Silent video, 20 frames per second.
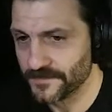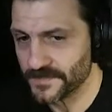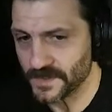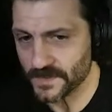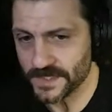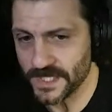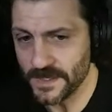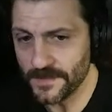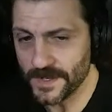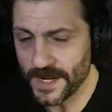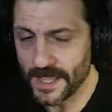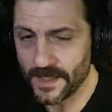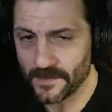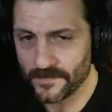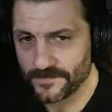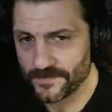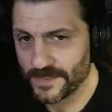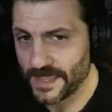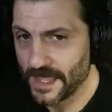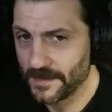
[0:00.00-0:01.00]
So keep an eye
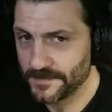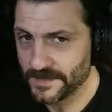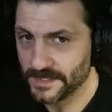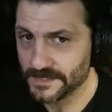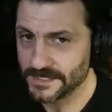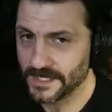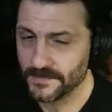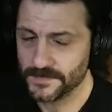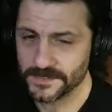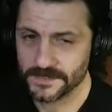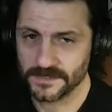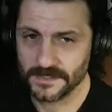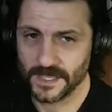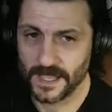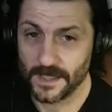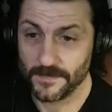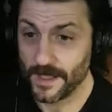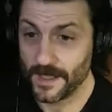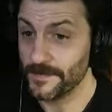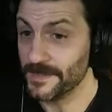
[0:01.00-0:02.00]
out for that because
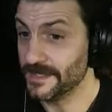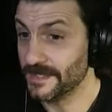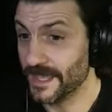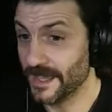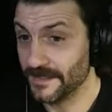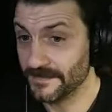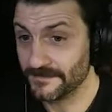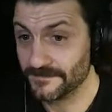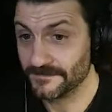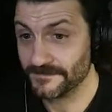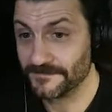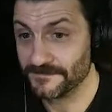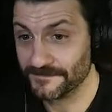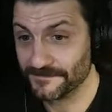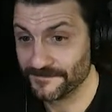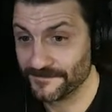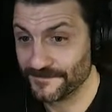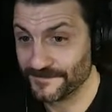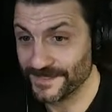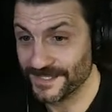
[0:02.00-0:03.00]
I'm in that.
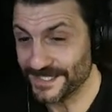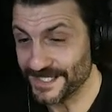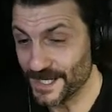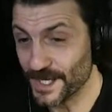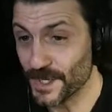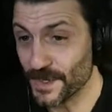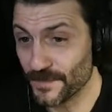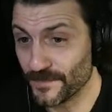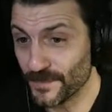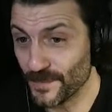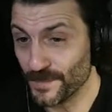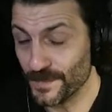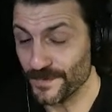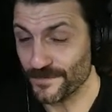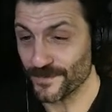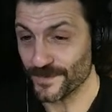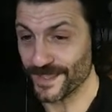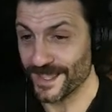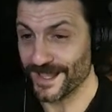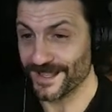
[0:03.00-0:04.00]
They did interview me
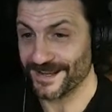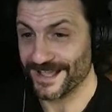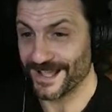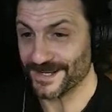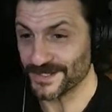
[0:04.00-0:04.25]
for that. I